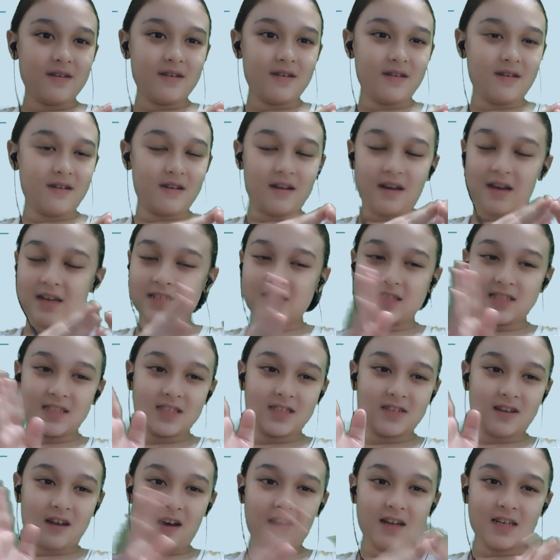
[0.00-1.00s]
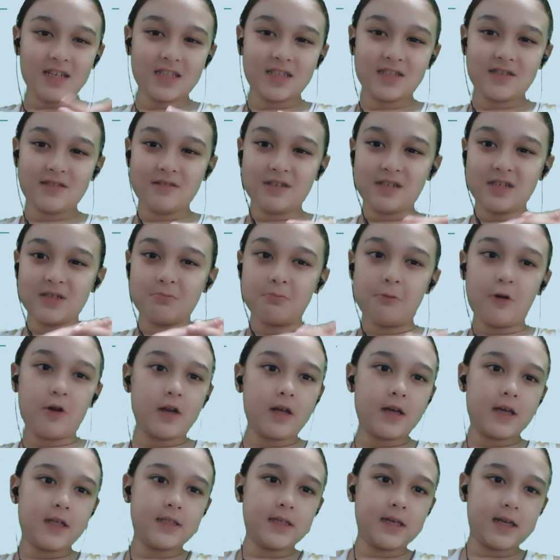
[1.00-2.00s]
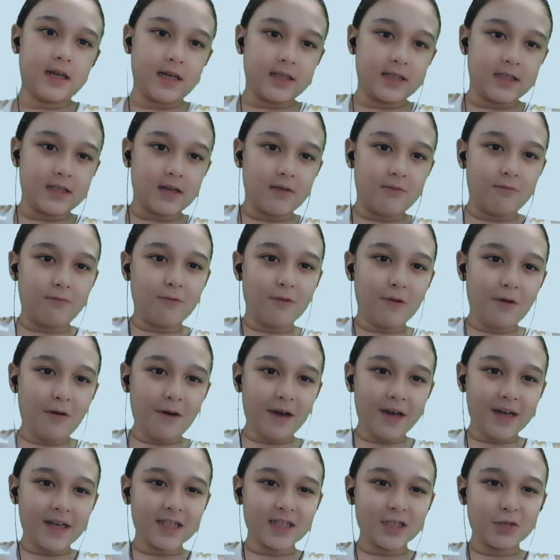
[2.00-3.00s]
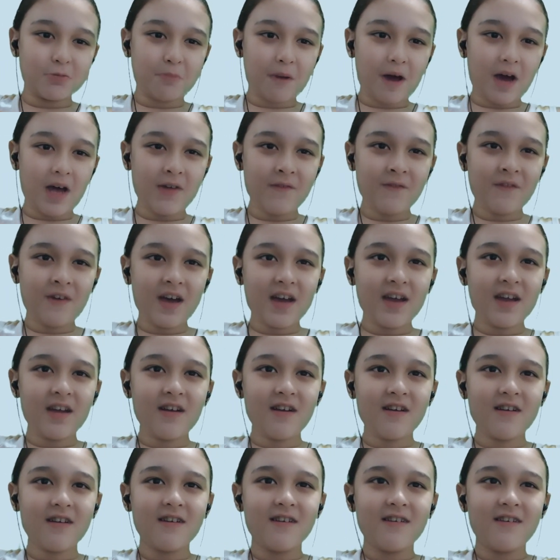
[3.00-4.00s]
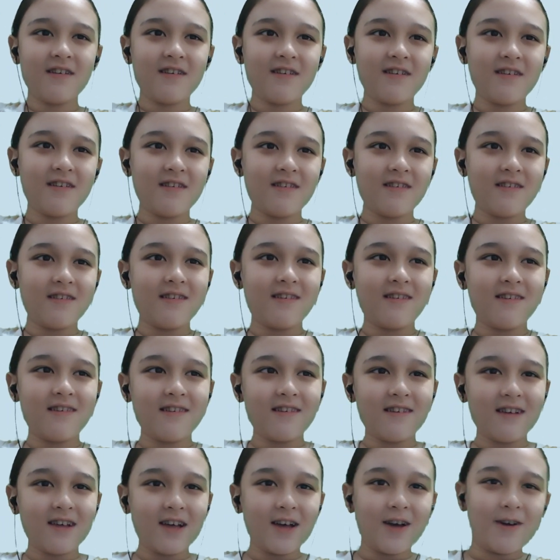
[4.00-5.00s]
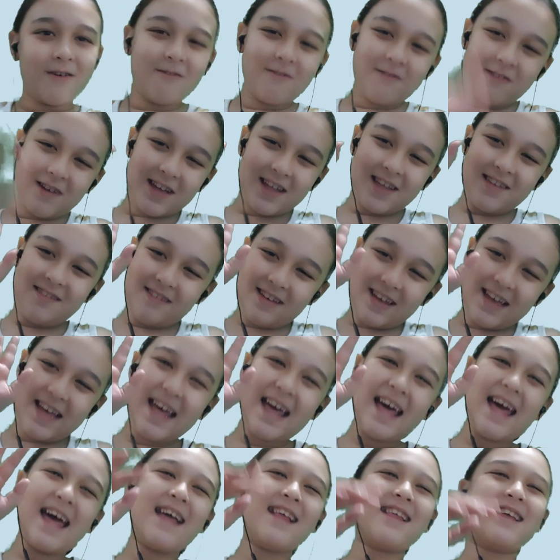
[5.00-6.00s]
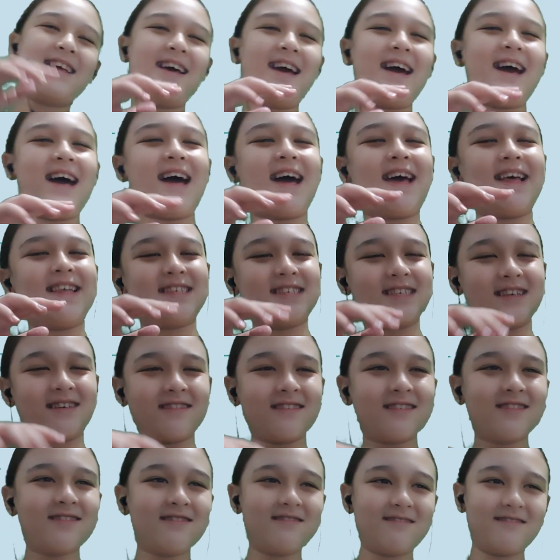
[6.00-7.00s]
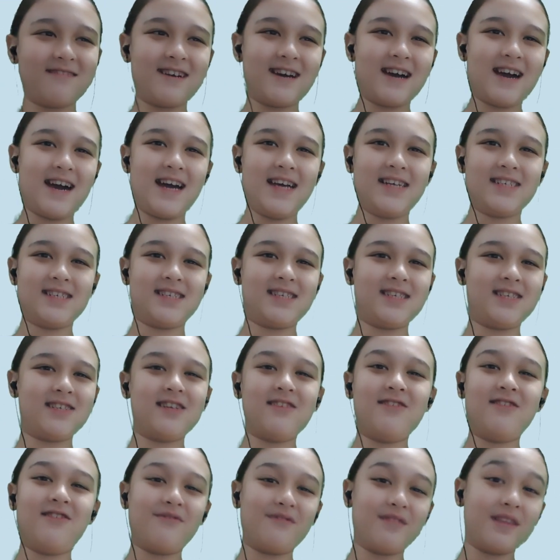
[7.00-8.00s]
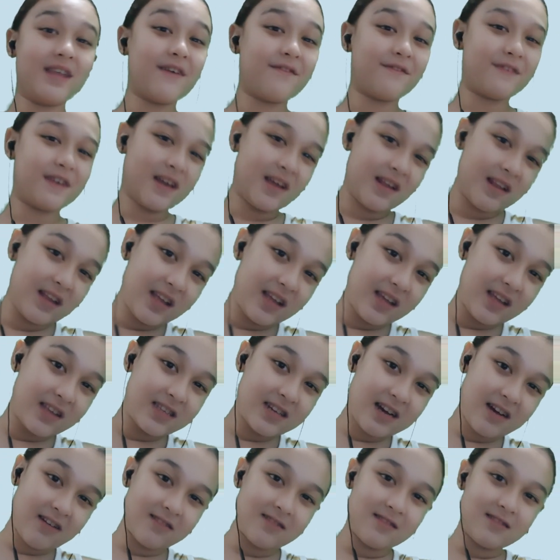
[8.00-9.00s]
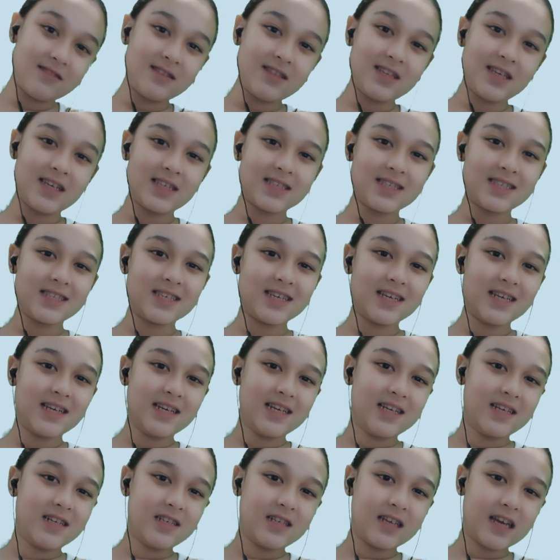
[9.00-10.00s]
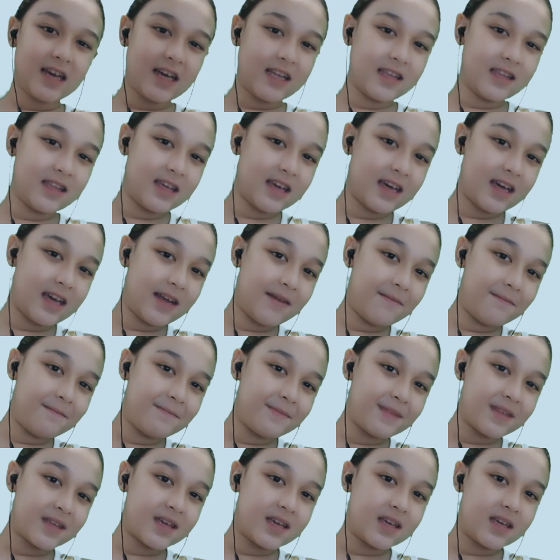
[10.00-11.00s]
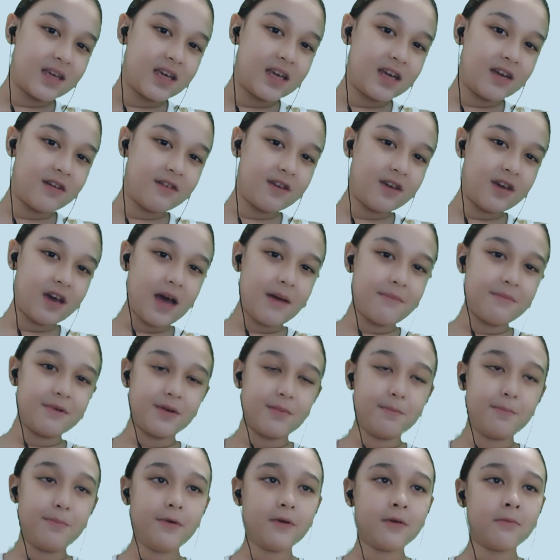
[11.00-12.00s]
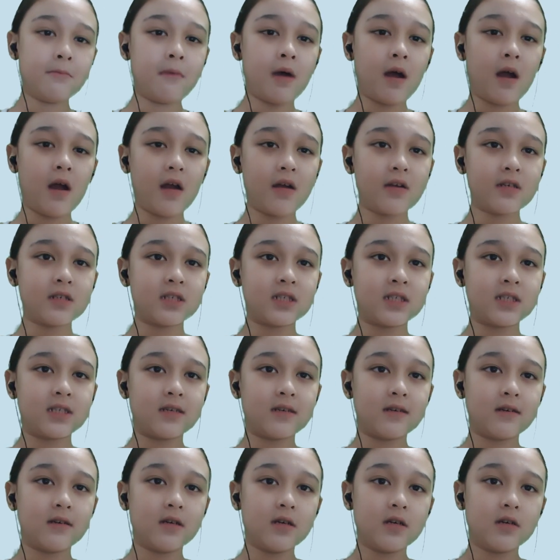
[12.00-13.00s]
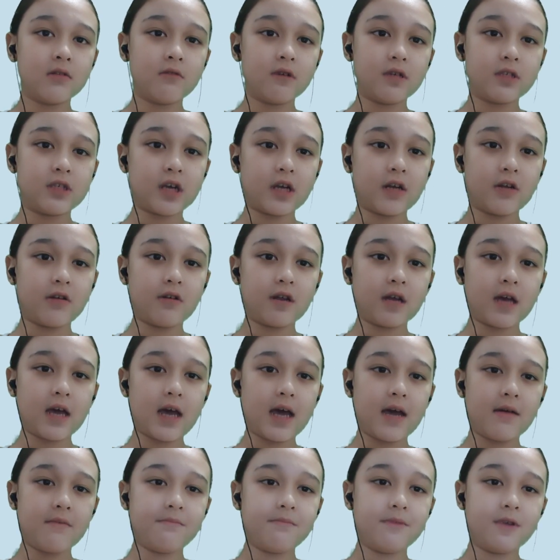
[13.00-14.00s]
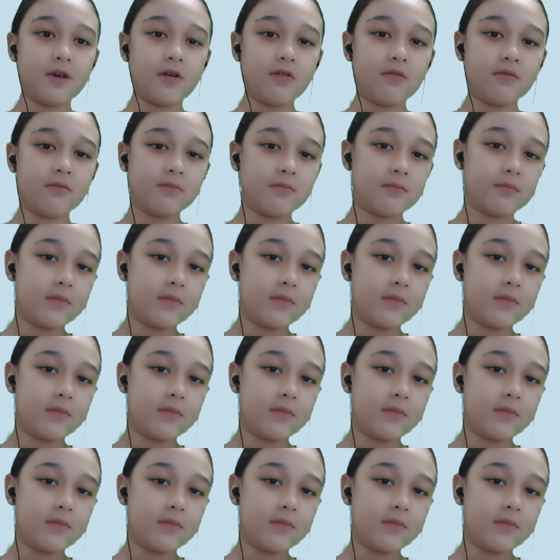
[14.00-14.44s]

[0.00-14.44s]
uh, I just saw this this morning and then I said, "Whoa, I can Spotify here." What? What? Yeah, it's so cool, guys. You should definitely download this. And then here you have your bookmarks, which I don't have. No.